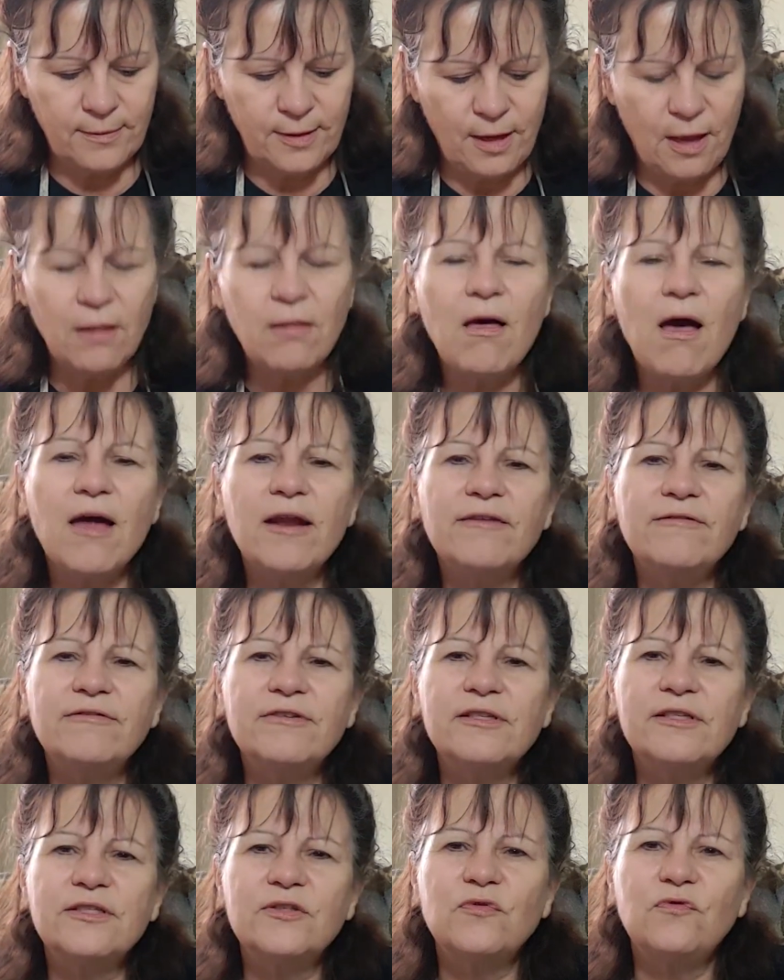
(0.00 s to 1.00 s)
a lot of
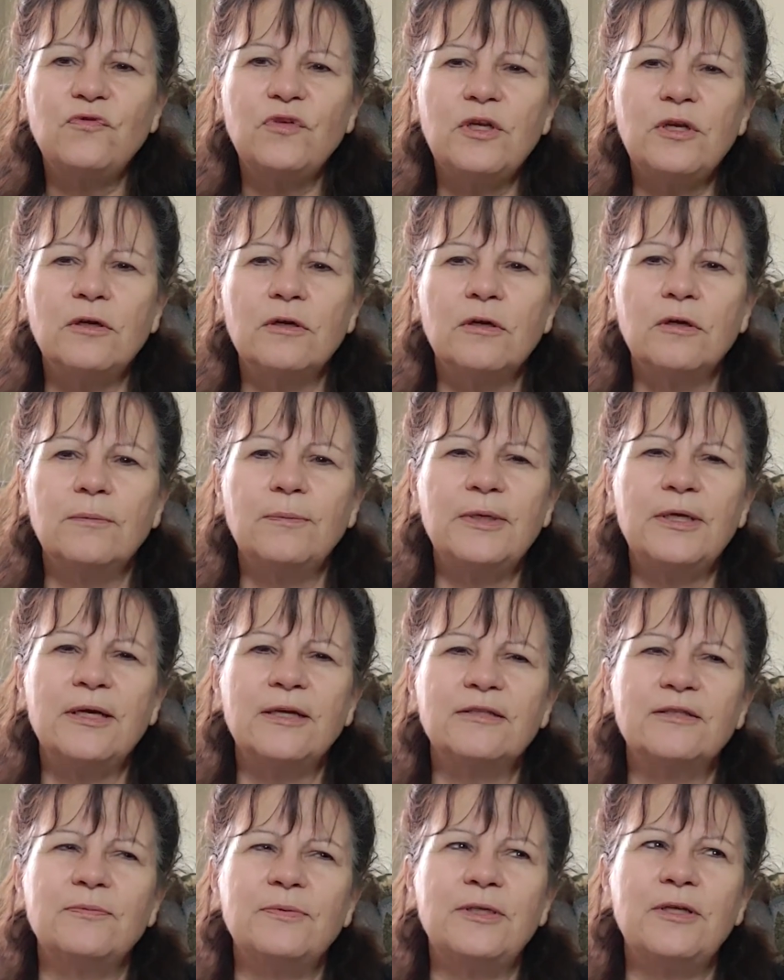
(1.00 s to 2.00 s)
us fear
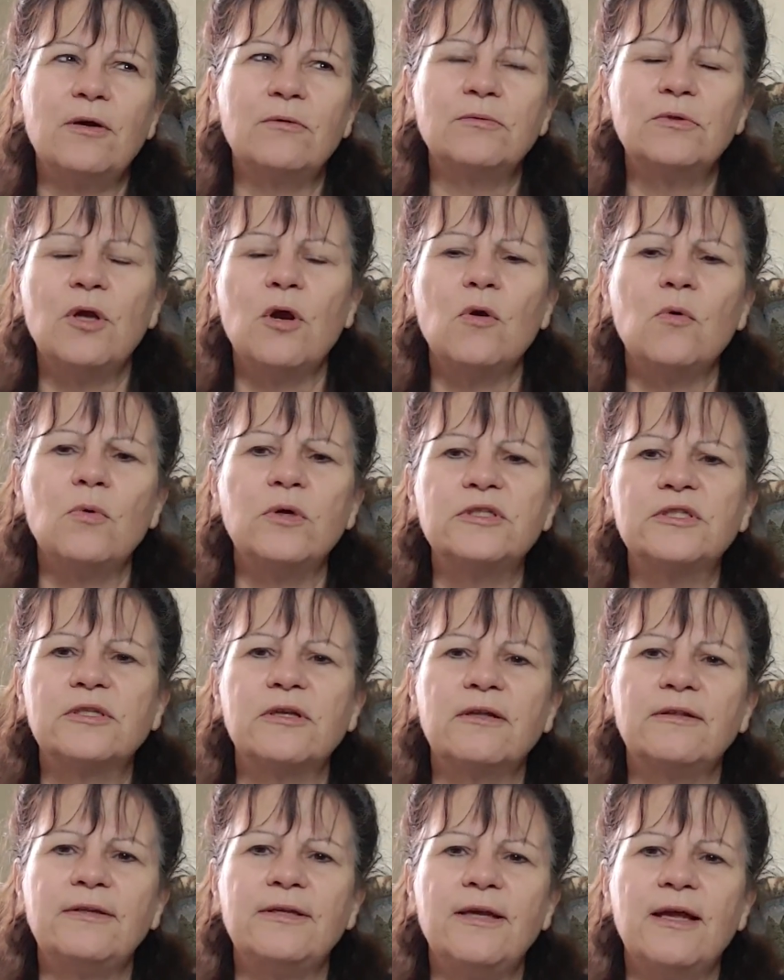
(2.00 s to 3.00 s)
because we don't know what's
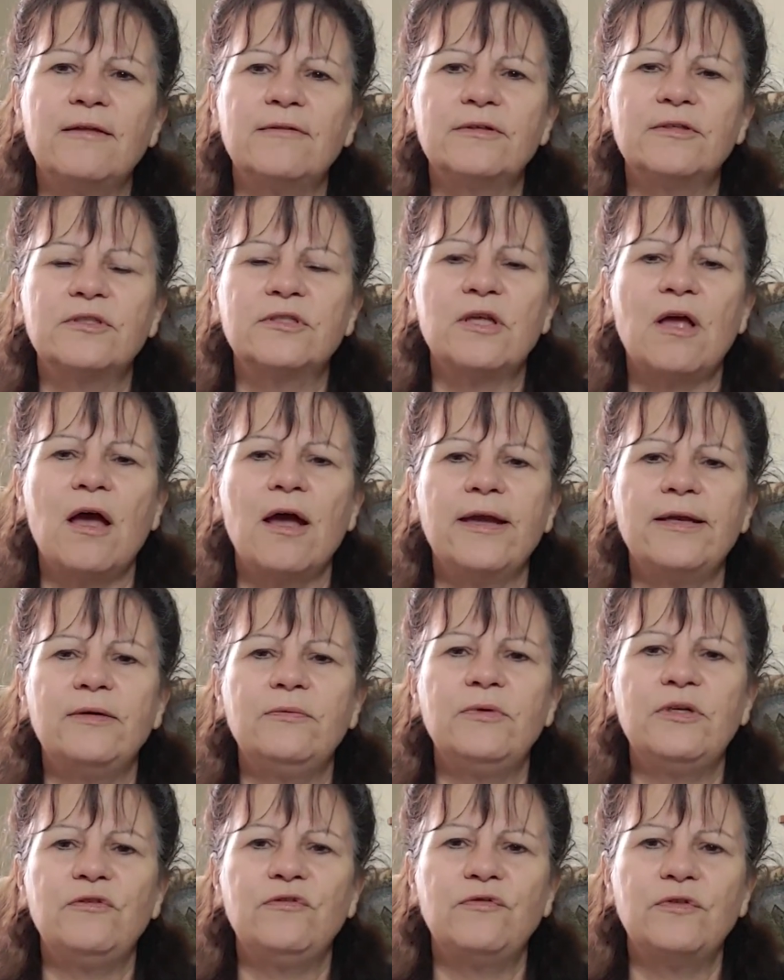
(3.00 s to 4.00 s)
on the other side.
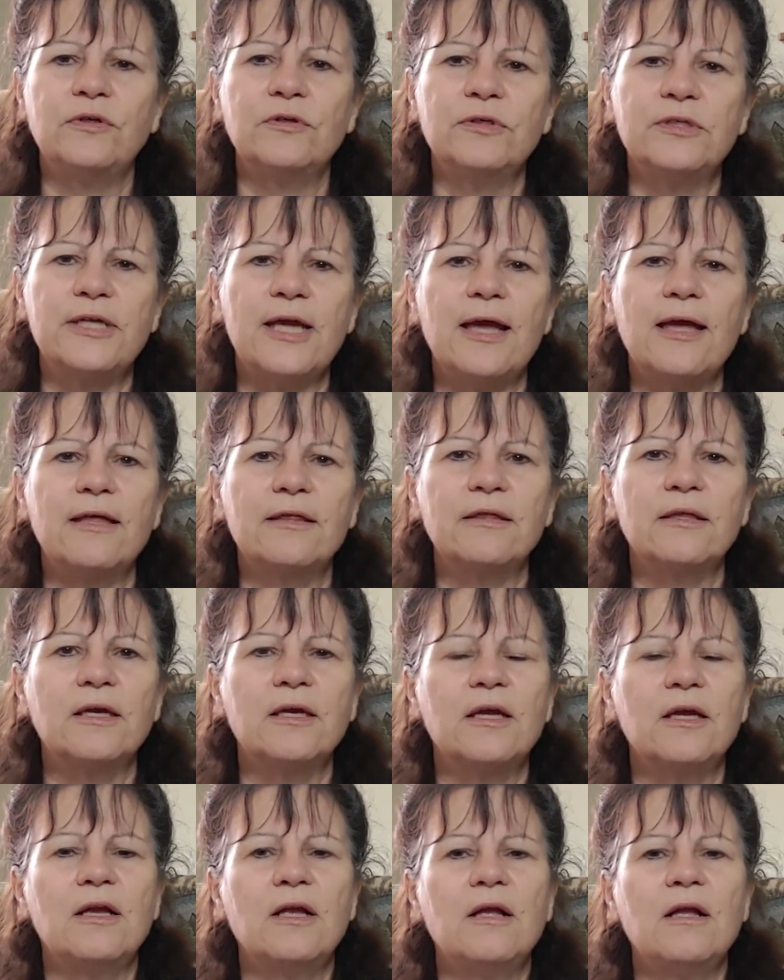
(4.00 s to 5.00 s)
We fear death
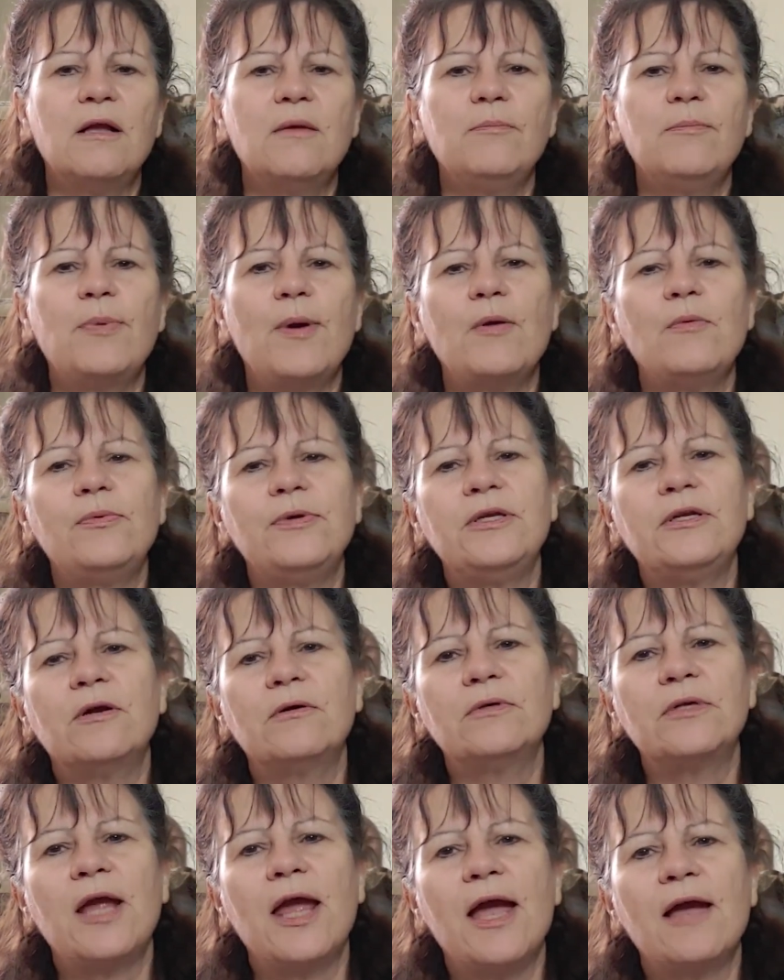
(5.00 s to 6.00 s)
but we
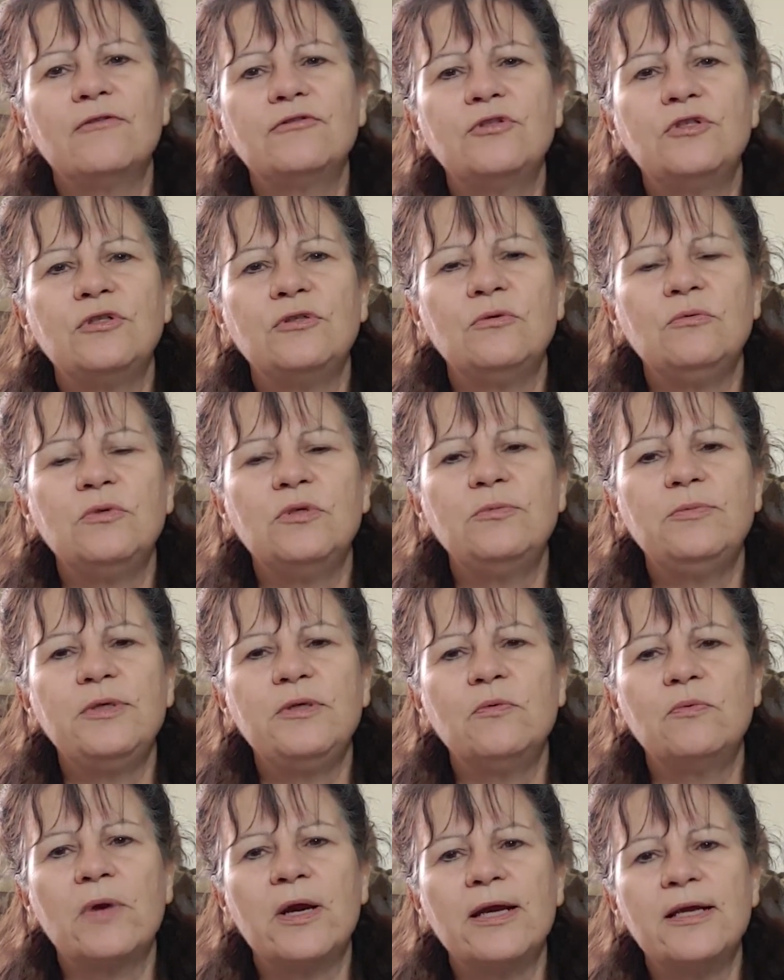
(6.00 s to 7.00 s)
don't have to. We'll
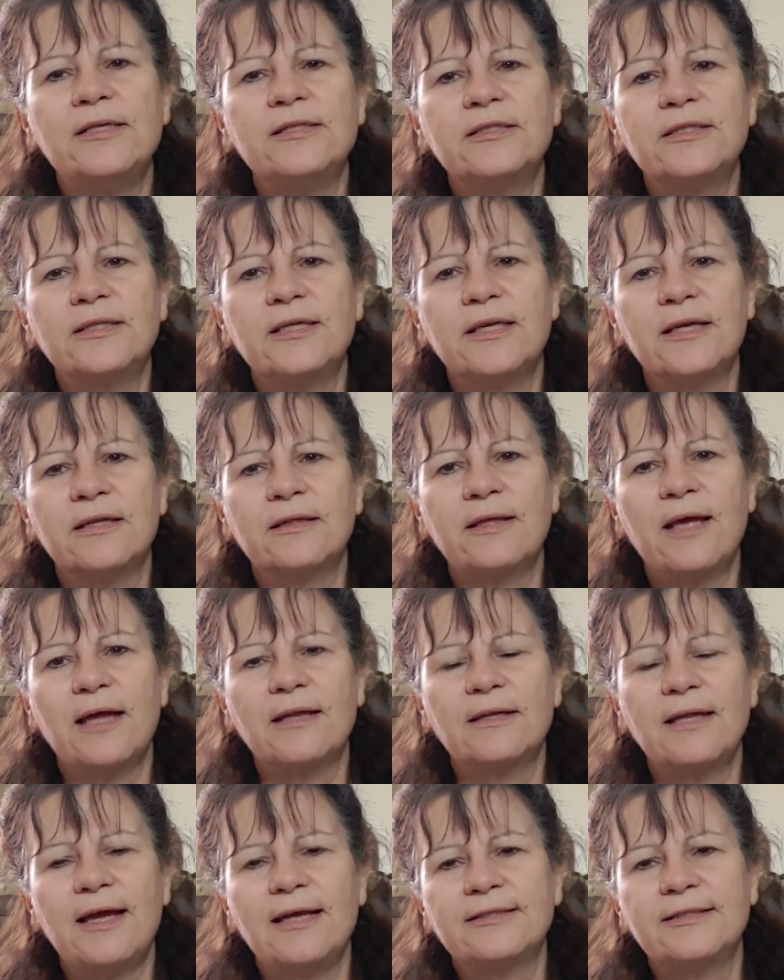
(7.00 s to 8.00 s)
be raised again
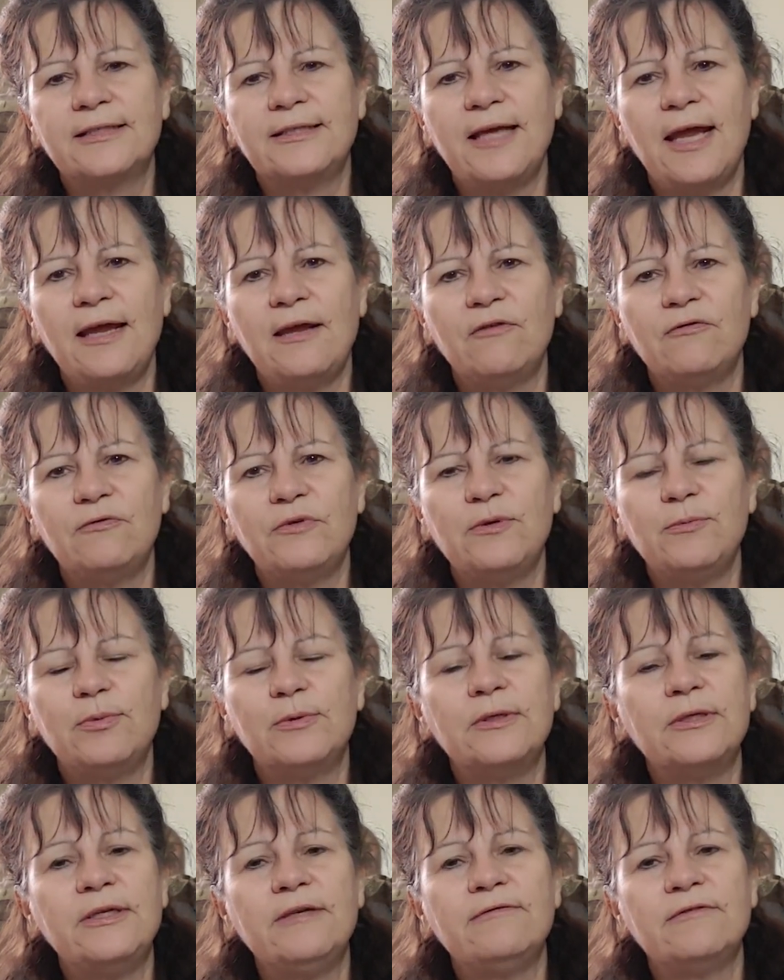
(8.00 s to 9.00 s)
that last day if we
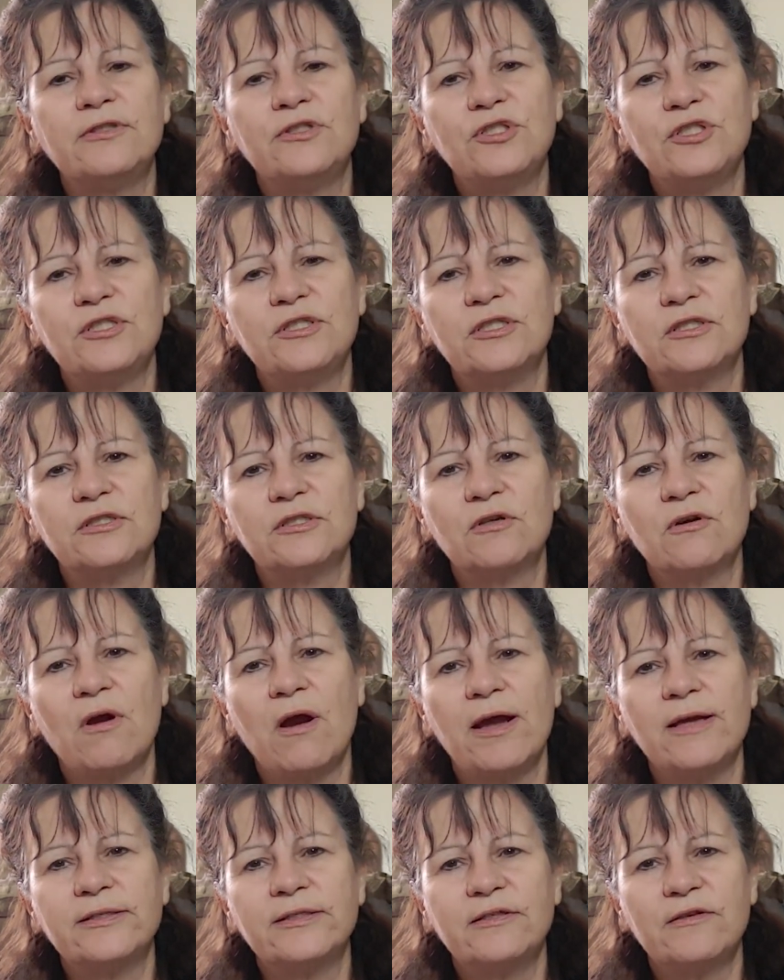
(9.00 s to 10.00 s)
believe in Jesus
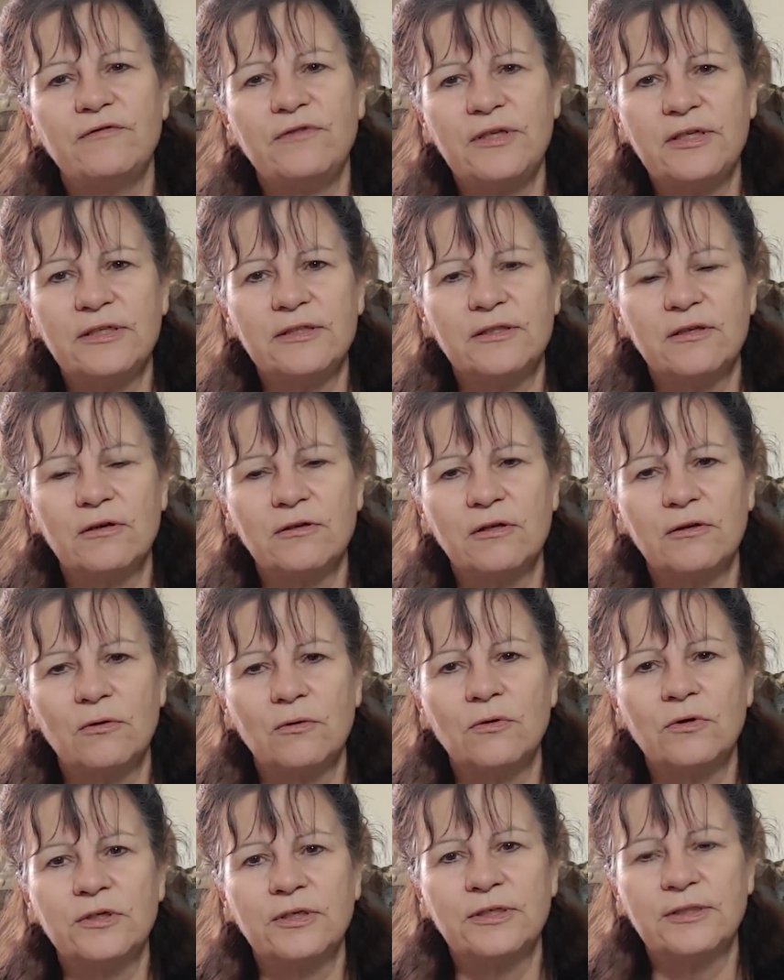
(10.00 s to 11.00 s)
Christ, if He is our
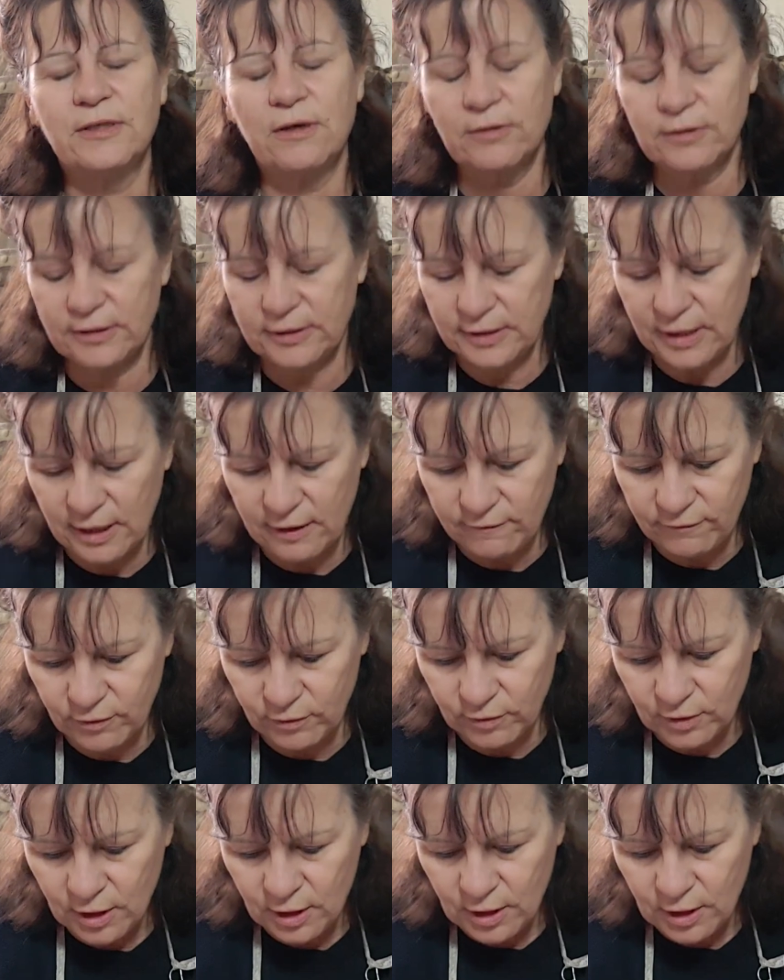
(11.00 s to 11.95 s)
Lord and our Savior.